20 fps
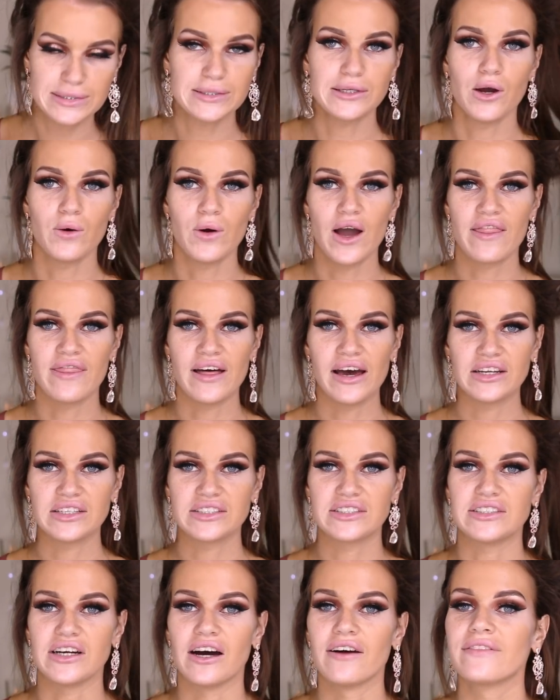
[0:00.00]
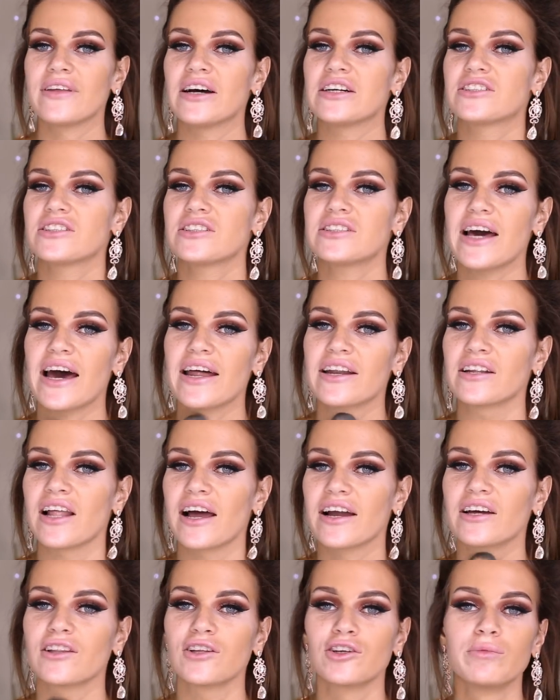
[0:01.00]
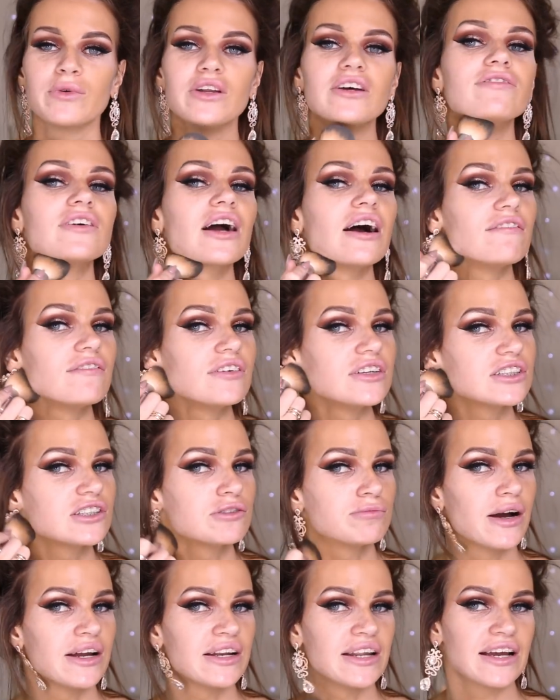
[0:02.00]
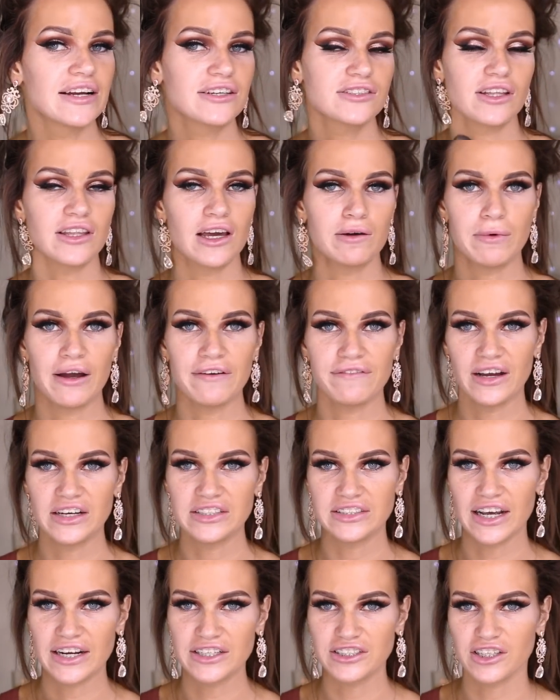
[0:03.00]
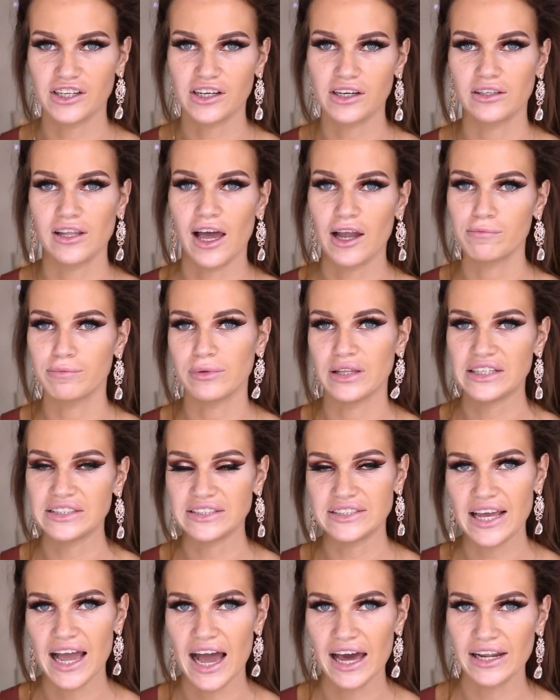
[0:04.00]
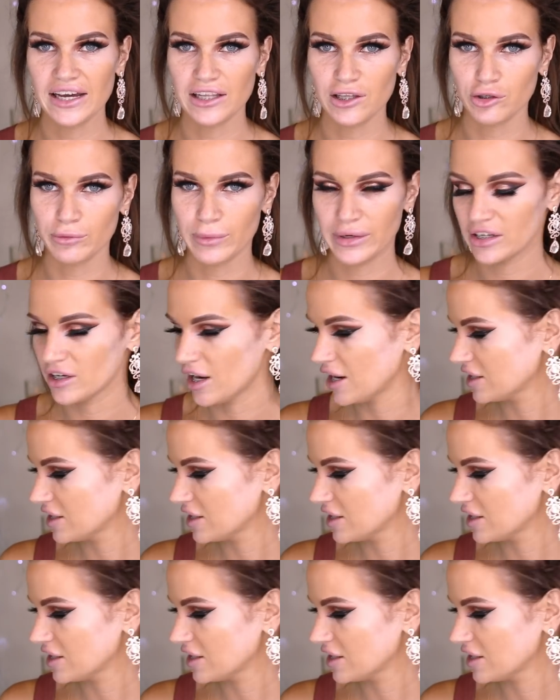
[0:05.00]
So that is done. That's just added like a little bit of coverage to my neck so that my foundation can like blend down a little bit